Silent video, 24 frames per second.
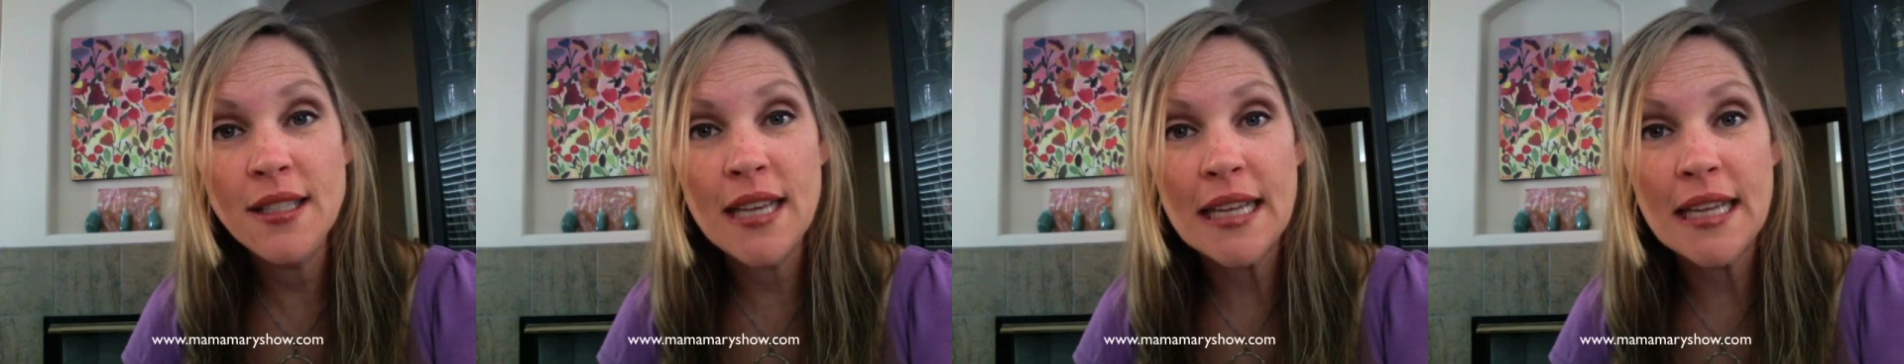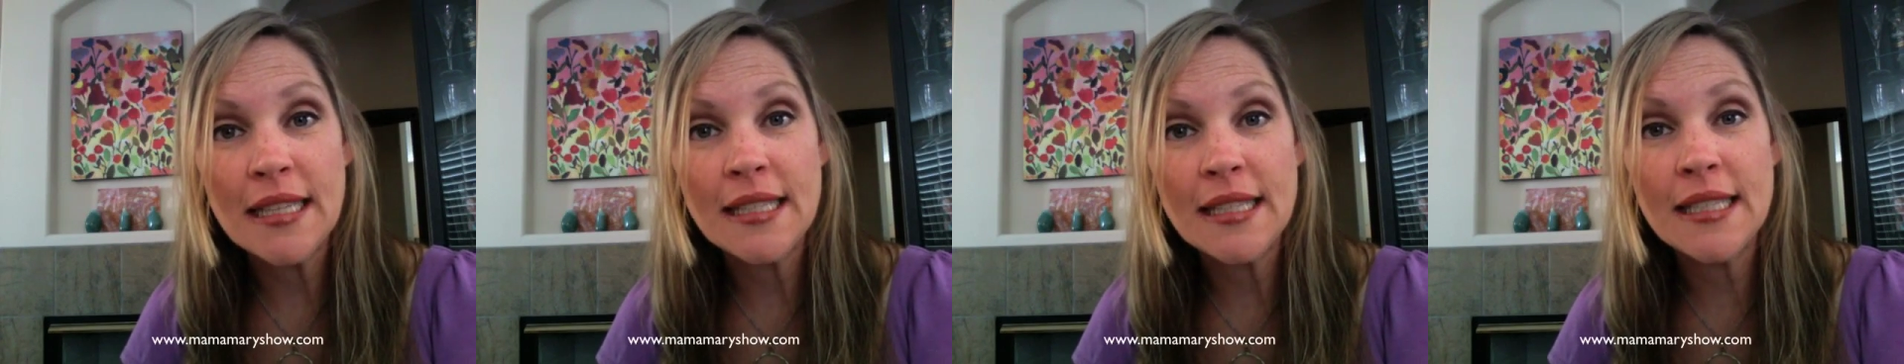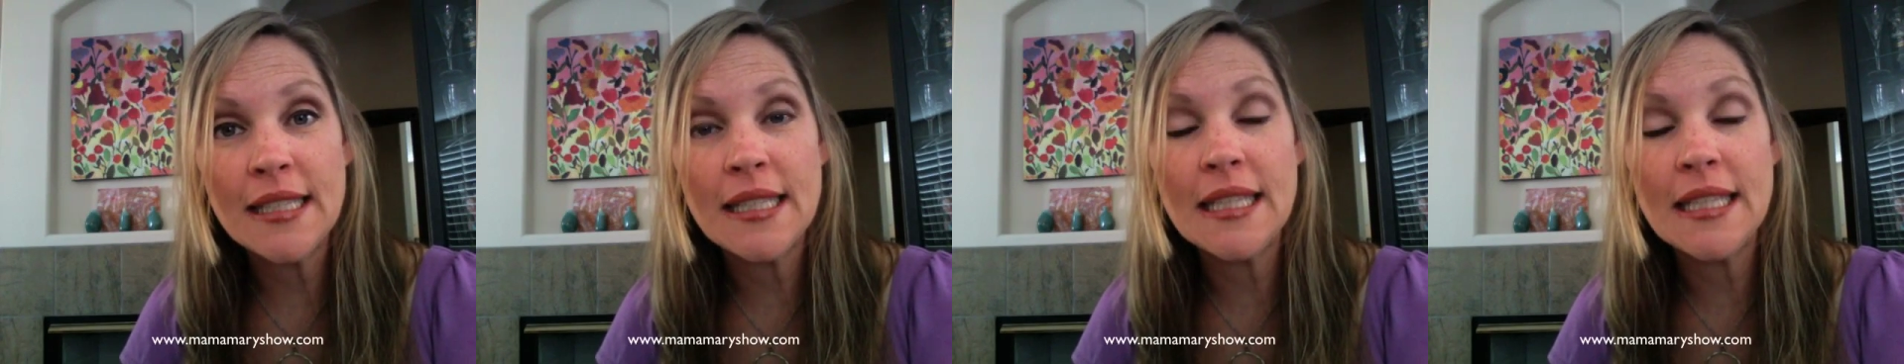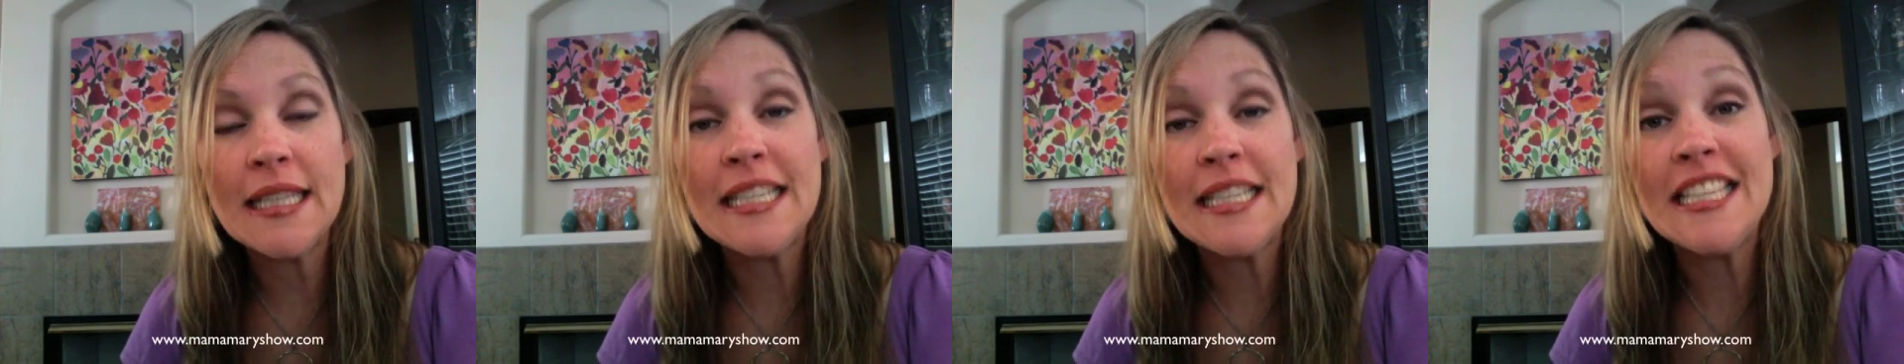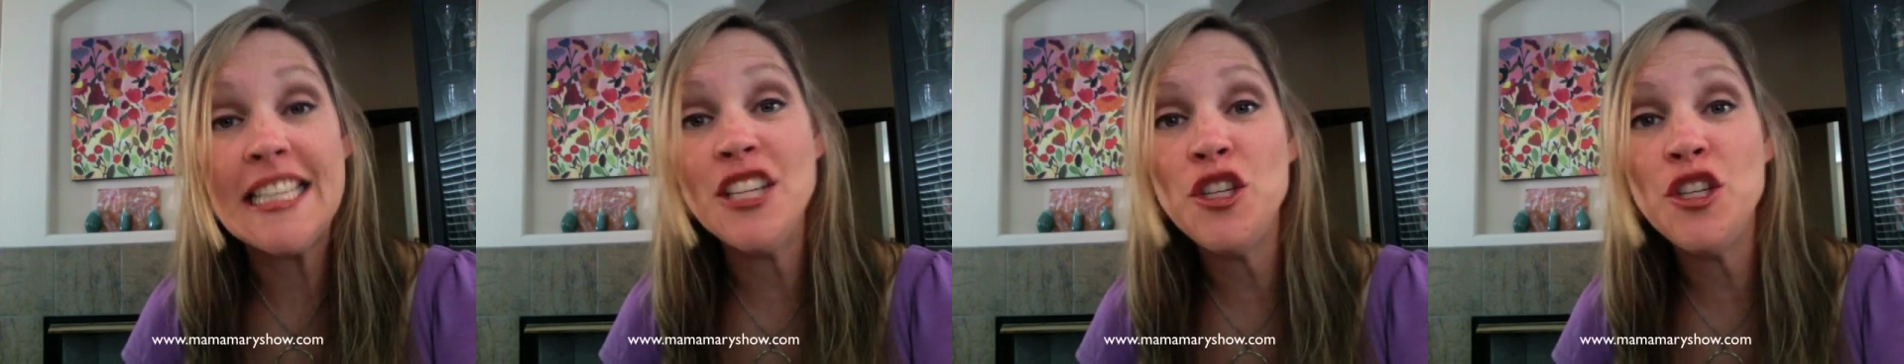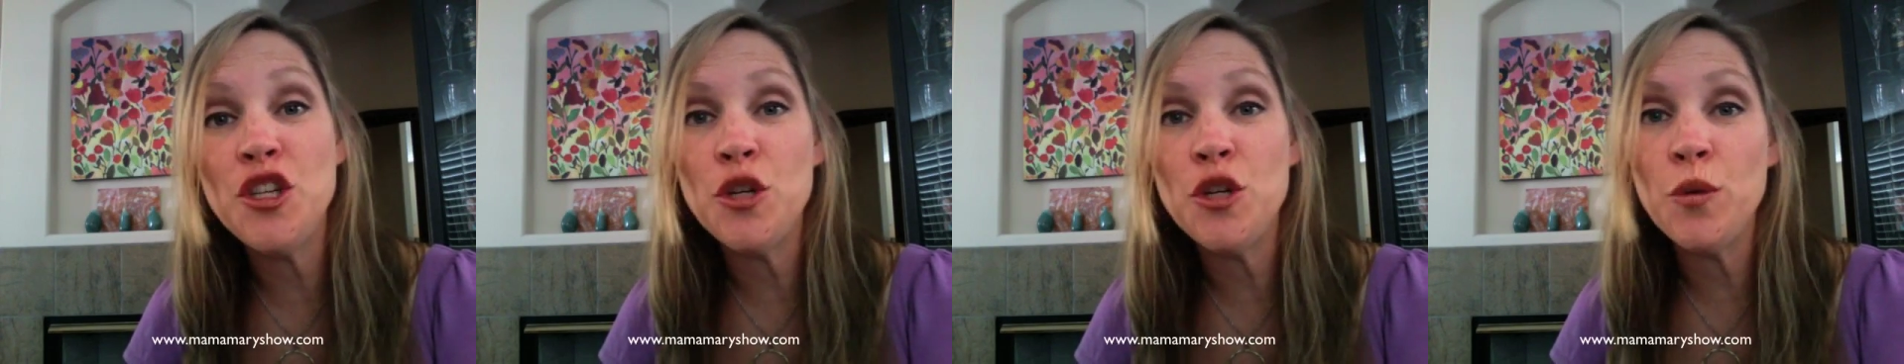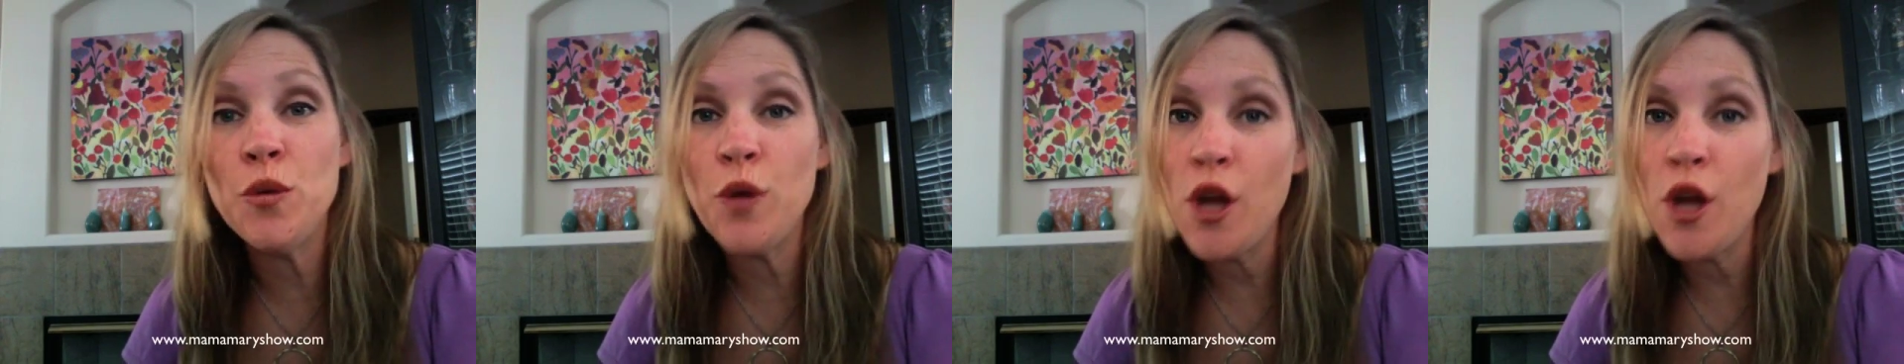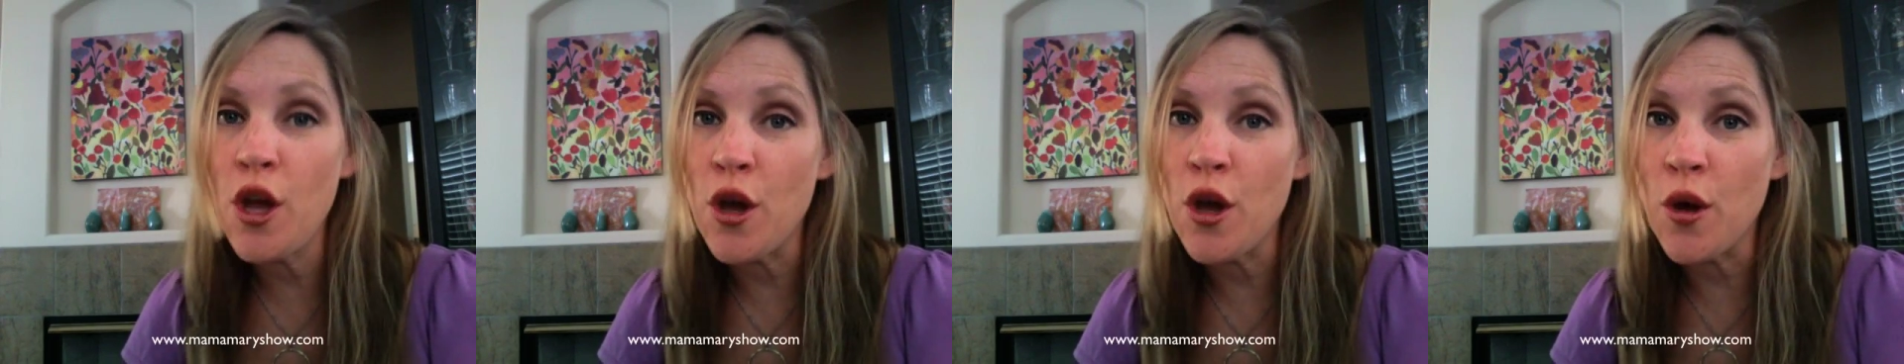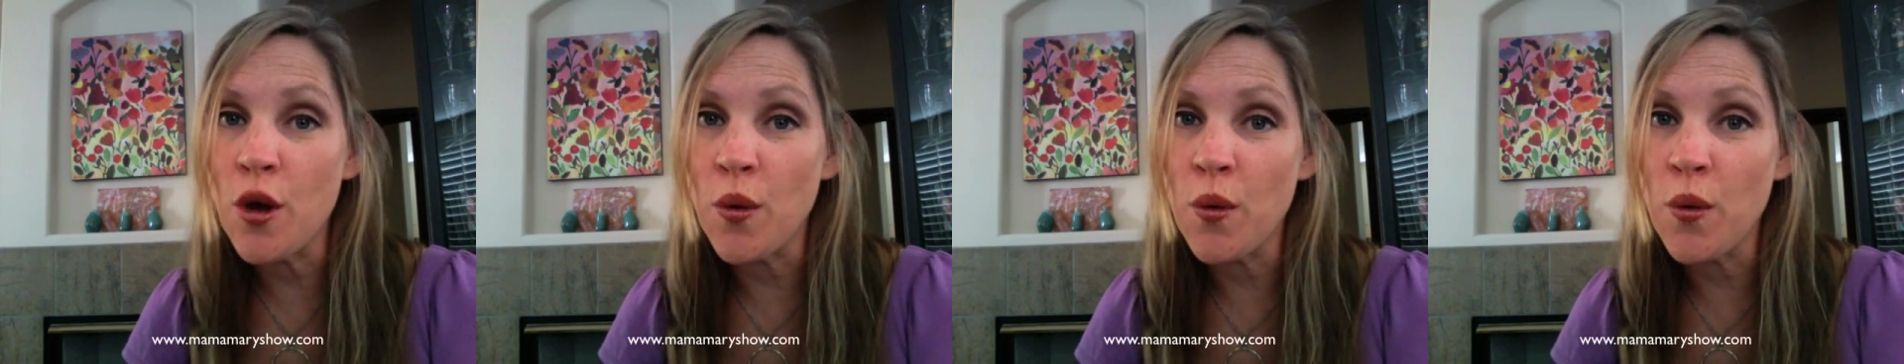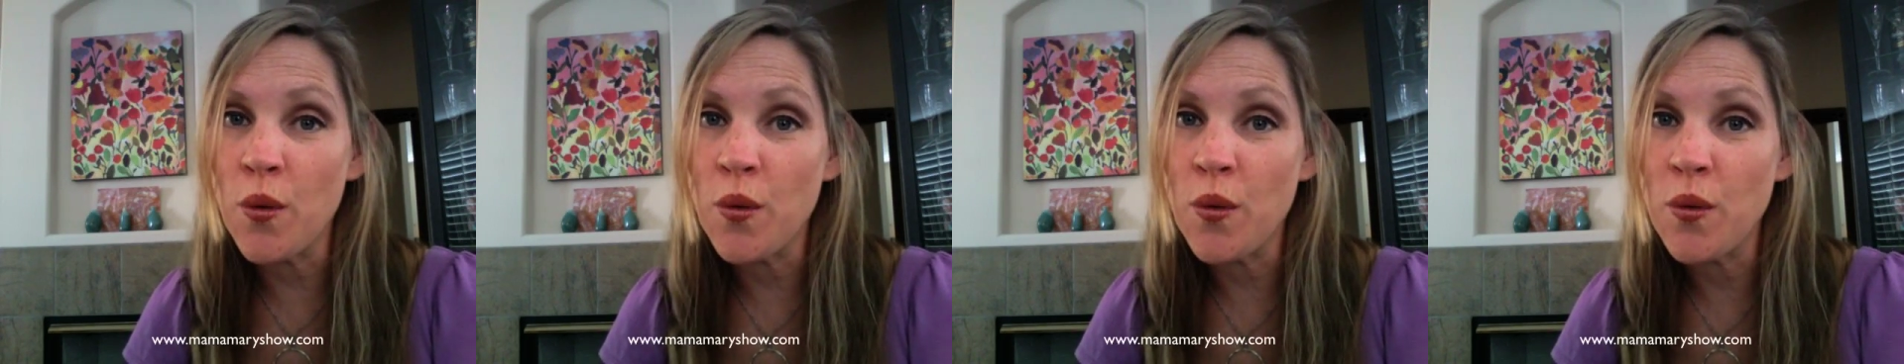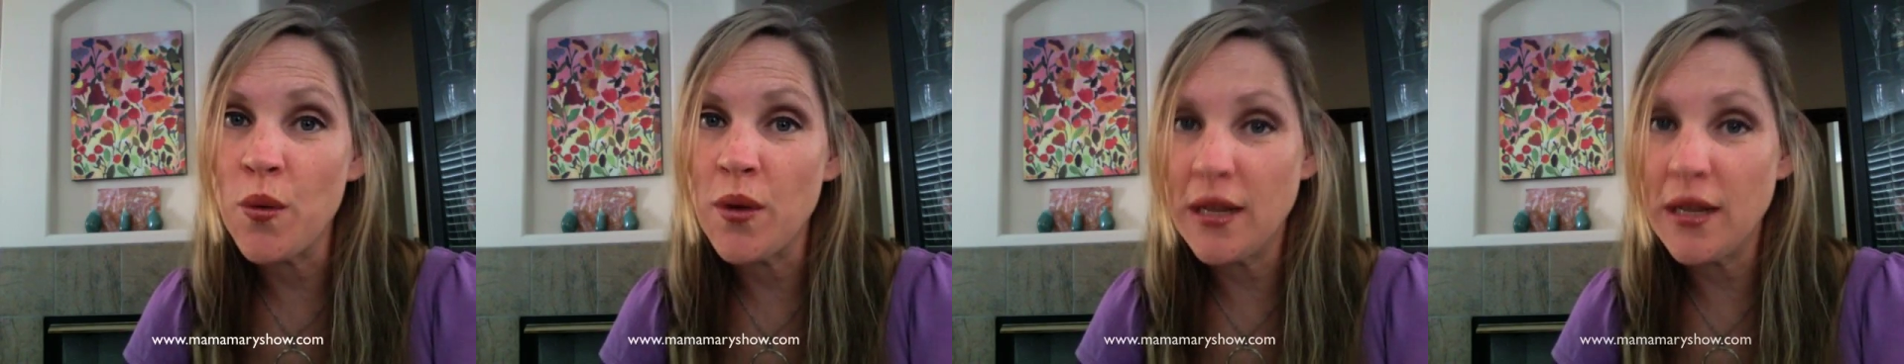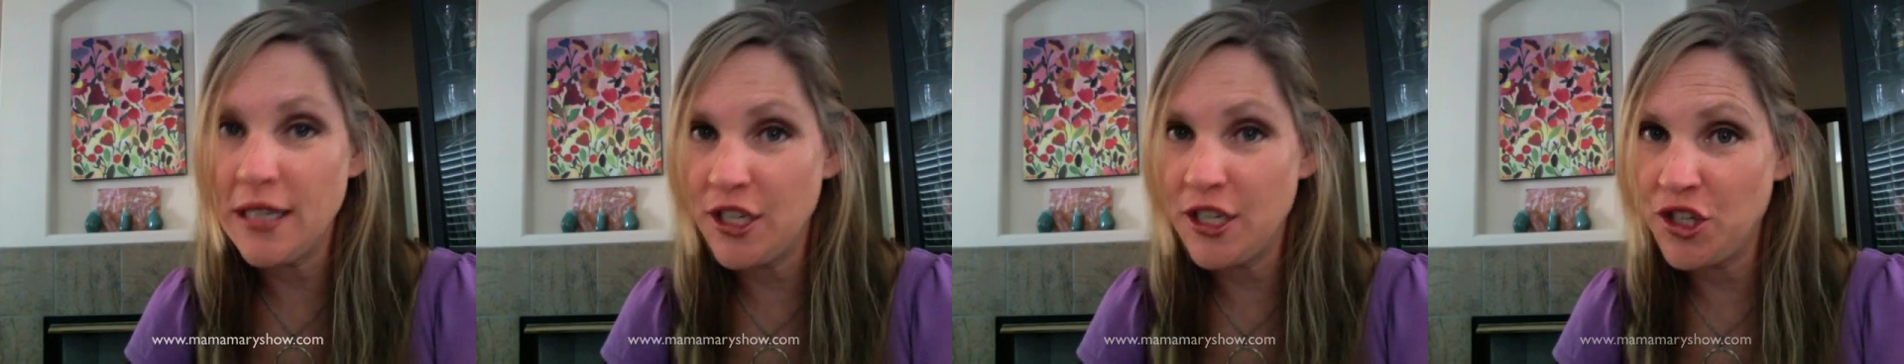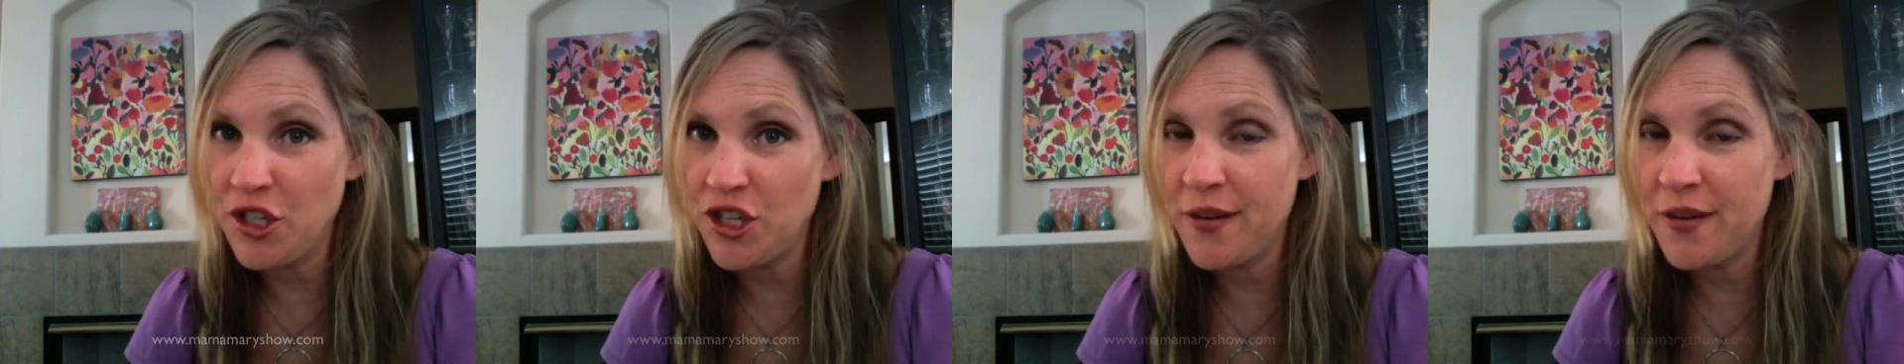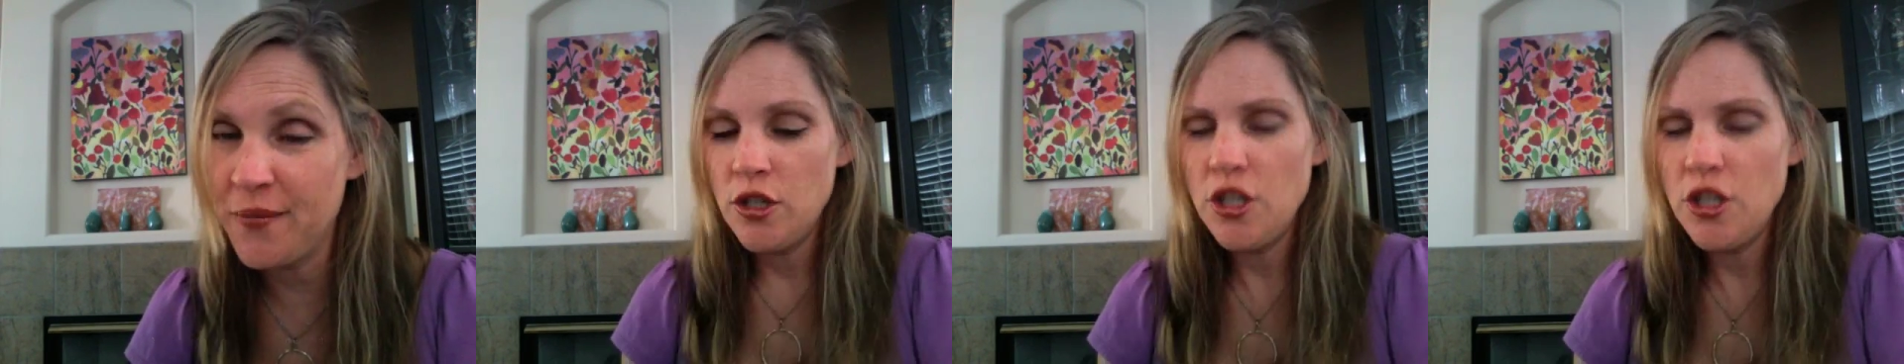It's the Did You Know edition.